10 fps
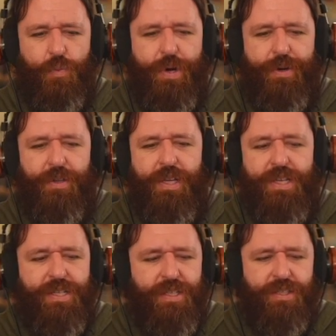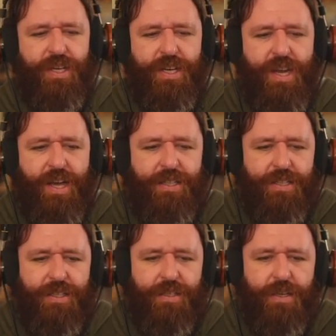weirdly
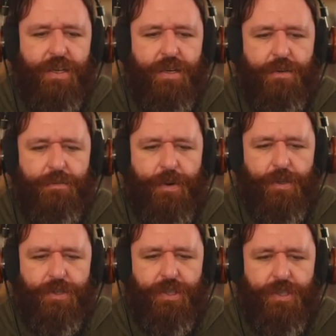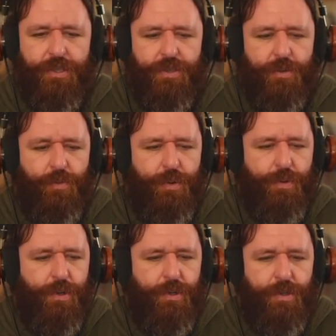disconnected versus
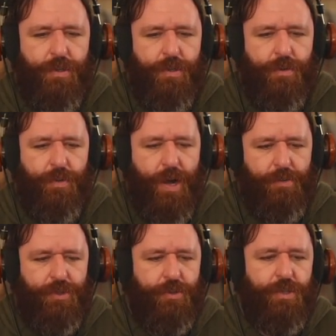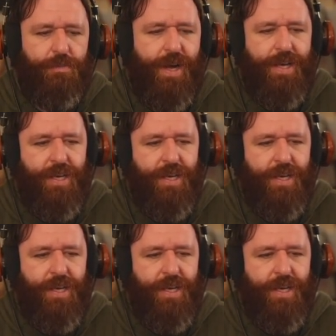when I was using my